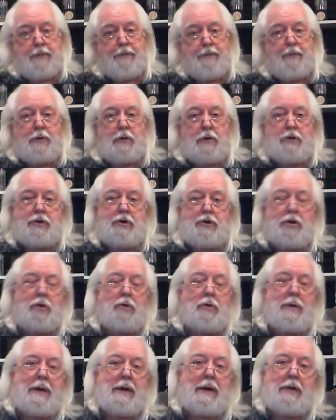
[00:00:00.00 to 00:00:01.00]
I'm going to do
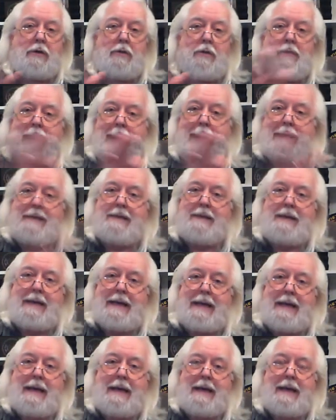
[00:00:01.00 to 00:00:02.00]
the first turnaround to
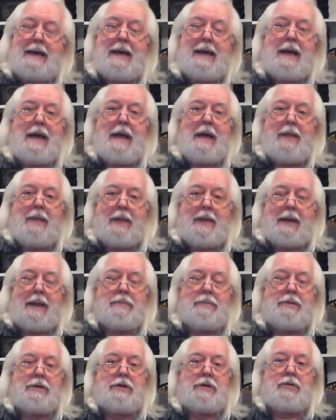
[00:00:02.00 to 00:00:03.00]
go back to the
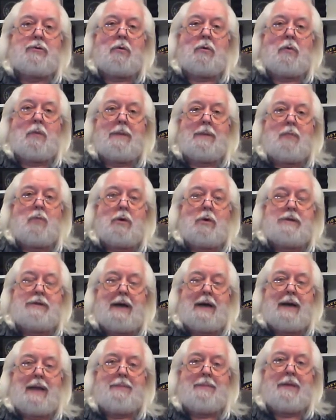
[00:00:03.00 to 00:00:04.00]
E, then I'm going to
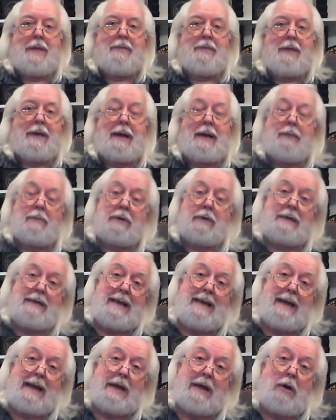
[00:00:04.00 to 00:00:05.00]
do it one more time,
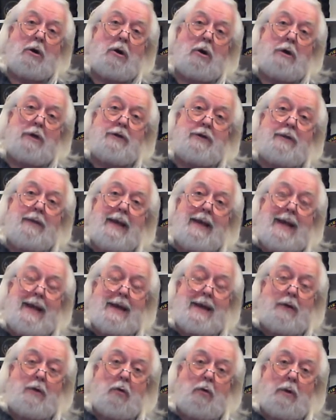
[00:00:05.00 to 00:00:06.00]
and then I'm going to take it
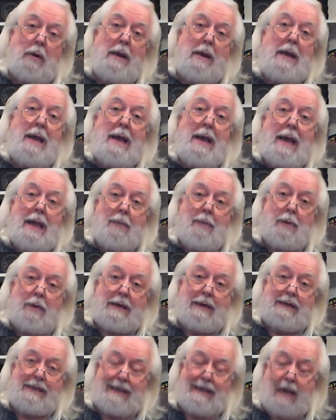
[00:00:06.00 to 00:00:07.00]
on to the A
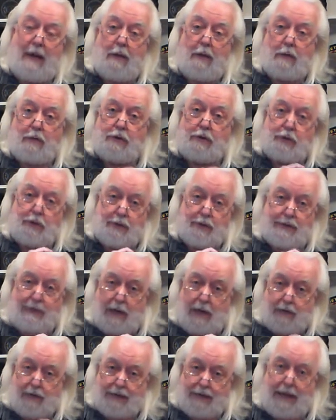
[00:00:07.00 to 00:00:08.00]
chord, and we're going to see
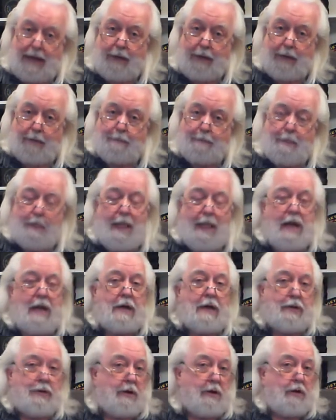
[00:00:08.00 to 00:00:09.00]
how those two sound
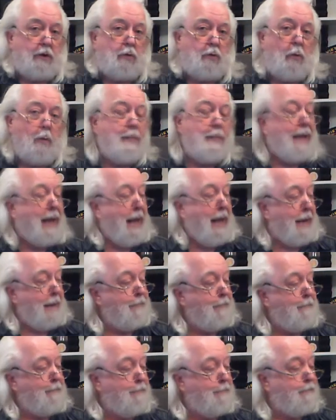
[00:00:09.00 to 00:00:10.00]
together. So
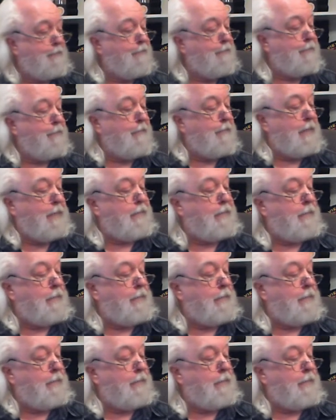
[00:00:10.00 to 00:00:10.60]
here's where we begin.